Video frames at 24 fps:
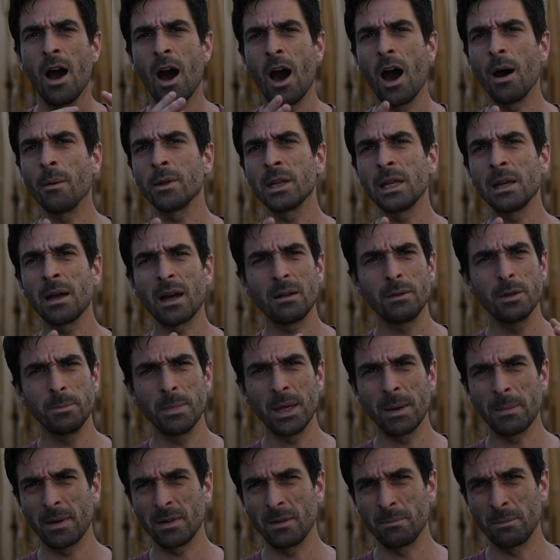How many
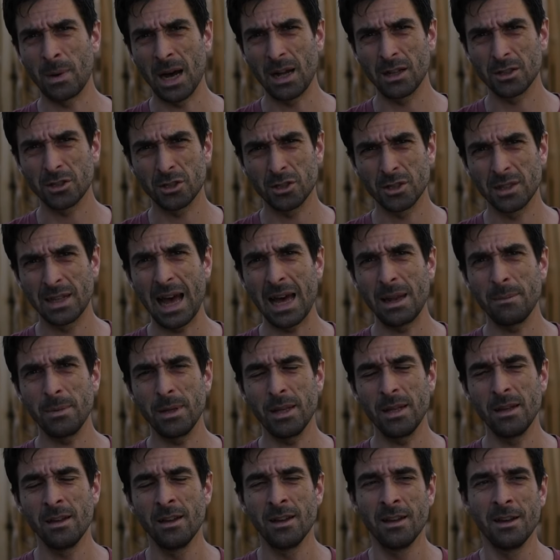miles should that
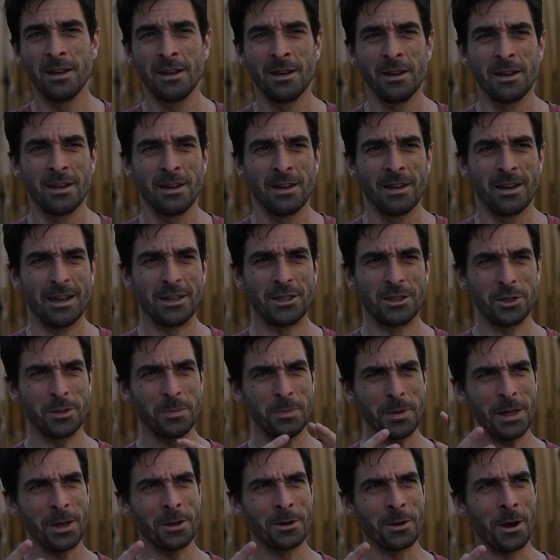be? It should
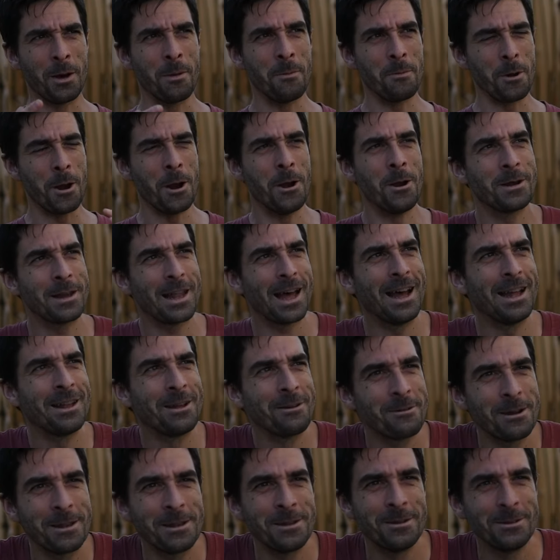be a number that
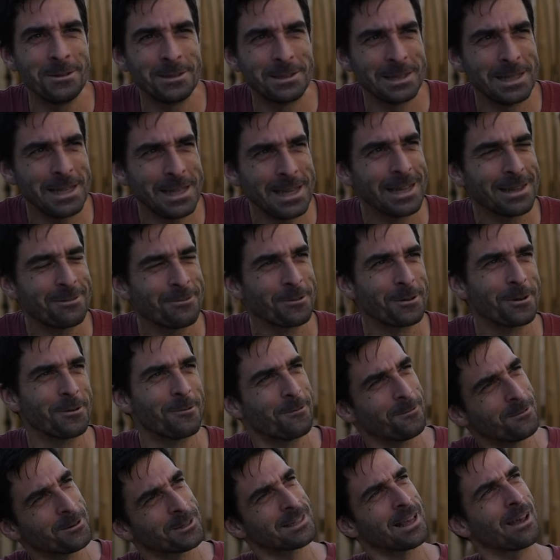when you see it for the
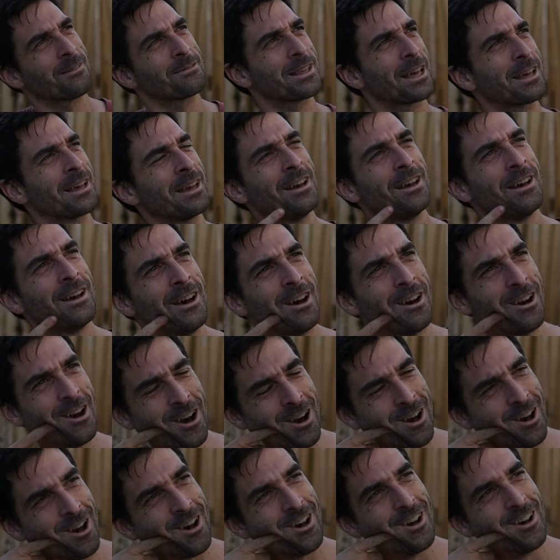first time, it's like,
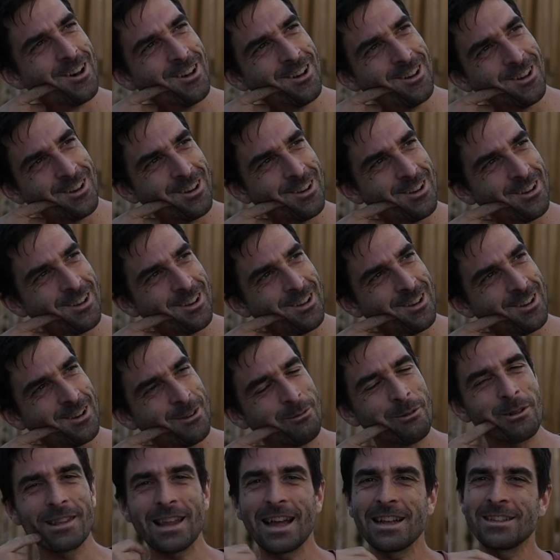huh,
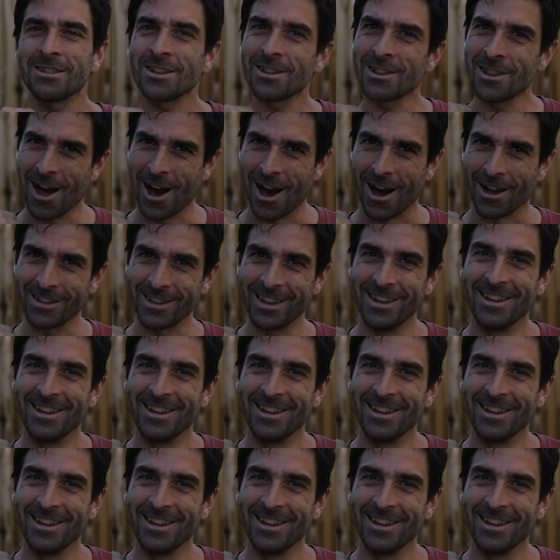well, that's a lot.